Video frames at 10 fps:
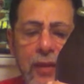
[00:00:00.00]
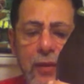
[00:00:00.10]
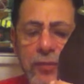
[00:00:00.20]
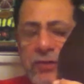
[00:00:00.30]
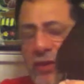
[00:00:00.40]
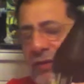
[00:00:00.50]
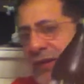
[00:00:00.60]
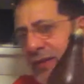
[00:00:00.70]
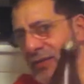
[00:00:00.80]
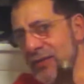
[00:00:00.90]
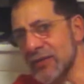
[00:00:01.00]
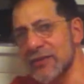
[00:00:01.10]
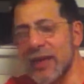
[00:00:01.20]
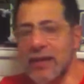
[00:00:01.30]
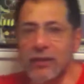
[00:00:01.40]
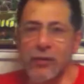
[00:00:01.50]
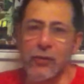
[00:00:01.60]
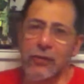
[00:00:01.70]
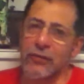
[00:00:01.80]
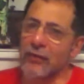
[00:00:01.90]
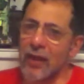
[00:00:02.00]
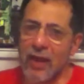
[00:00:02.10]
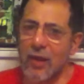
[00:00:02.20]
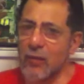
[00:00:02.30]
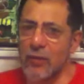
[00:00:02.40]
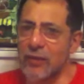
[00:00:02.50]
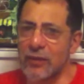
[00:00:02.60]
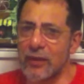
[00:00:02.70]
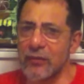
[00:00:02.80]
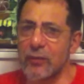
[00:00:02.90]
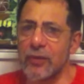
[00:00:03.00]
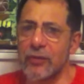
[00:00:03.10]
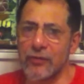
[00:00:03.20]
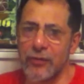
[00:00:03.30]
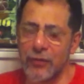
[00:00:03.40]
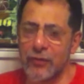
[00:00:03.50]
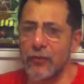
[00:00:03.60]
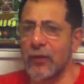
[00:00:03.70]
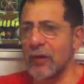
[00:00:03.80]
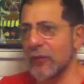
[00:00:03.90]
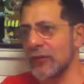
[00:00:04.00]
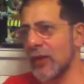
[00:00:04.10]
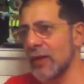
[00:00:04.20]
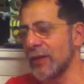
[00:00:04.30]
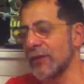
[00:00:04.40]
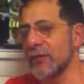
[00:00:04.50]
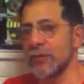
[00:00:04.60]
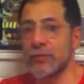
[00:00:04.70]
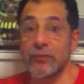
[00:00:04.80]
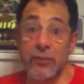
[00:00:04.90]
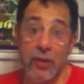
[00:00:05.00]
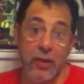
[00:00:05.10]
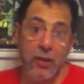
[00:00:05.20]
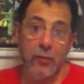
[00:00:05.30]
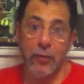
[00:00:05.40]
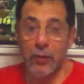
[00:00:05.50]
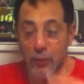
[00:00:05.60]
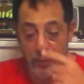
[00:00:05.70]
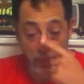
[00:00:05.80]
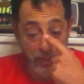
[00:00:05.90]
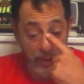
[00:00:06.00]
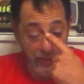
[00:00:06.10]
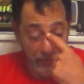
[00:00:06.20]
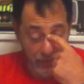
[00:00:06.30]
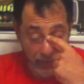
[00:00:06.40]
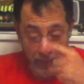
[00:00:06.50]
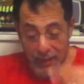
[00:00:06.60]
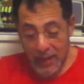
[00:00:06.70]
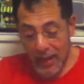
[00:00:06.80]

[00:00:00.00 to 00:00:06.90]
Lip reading: Urban Chestnut is in St. Louis. We don't get the beers here. A friend was kind enough to bring one back for me.